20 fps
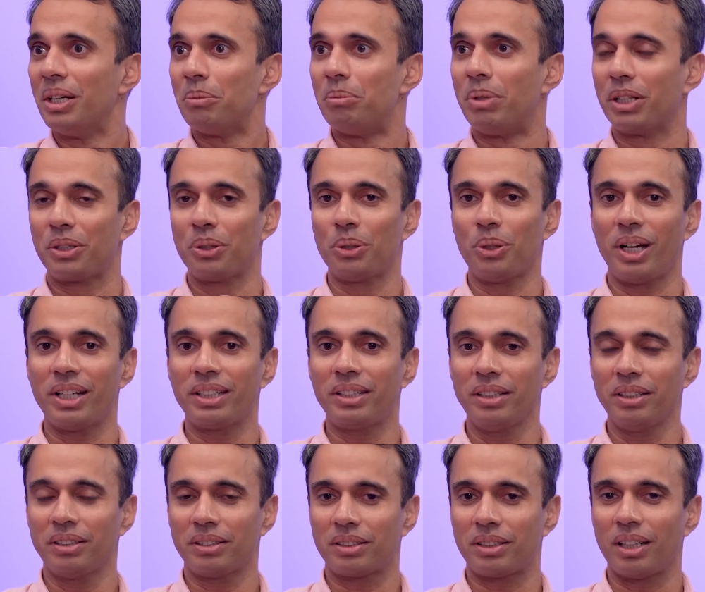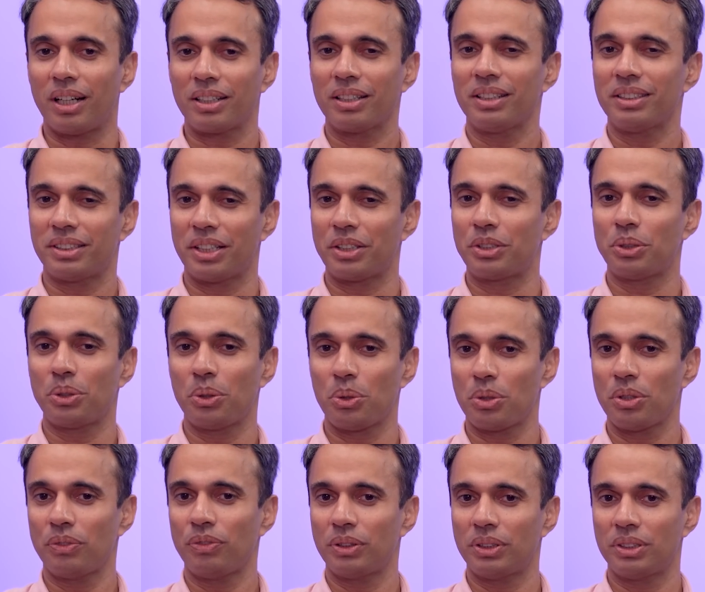But, I think Tata's
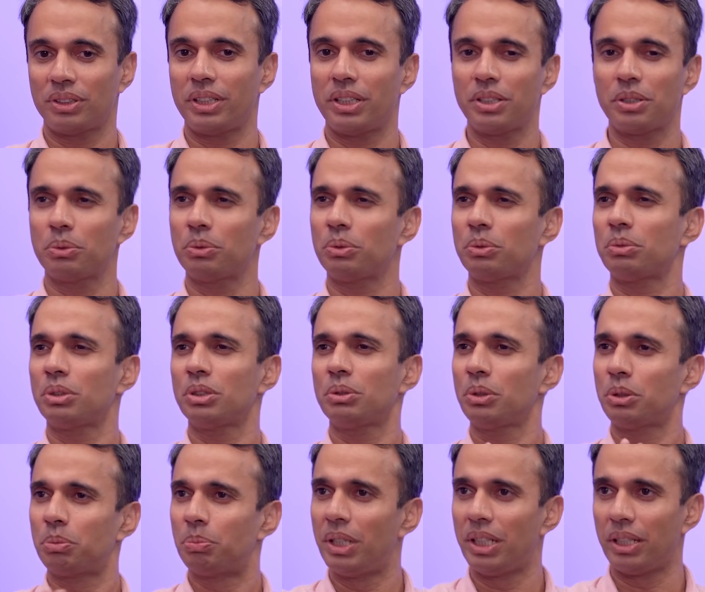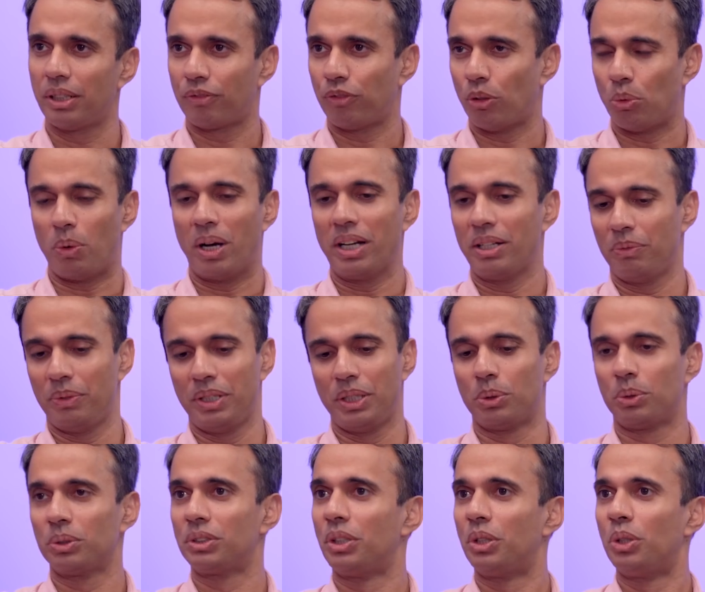execution for the CNG was brilliant. For one, we
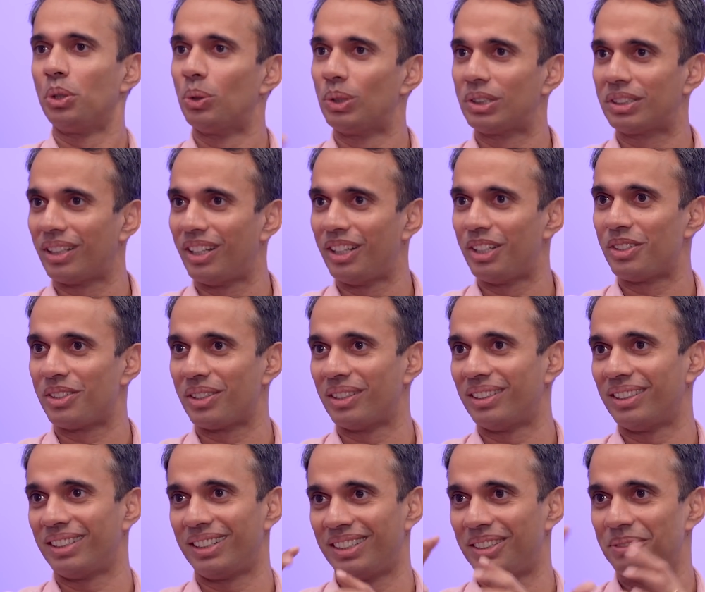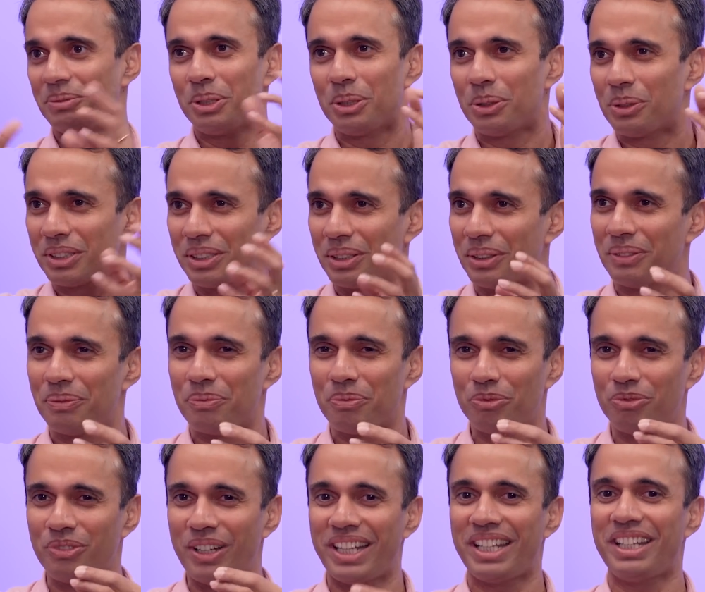know the dual cylinder, it's a
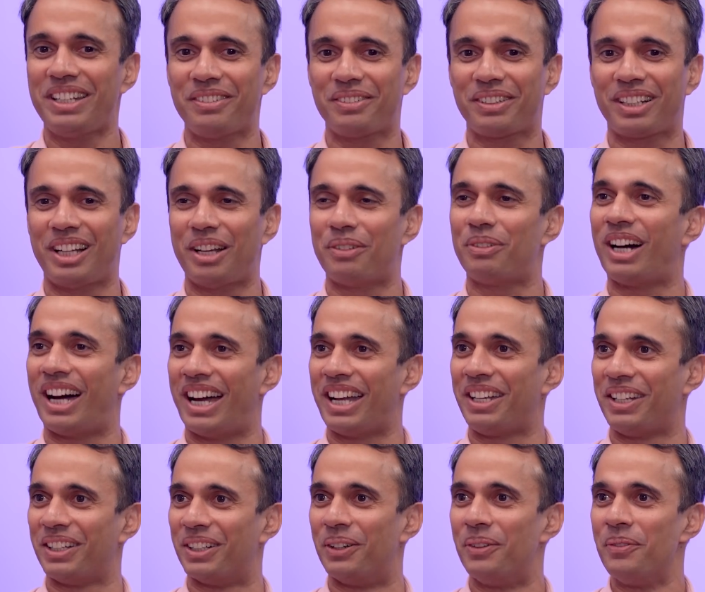very clever idea.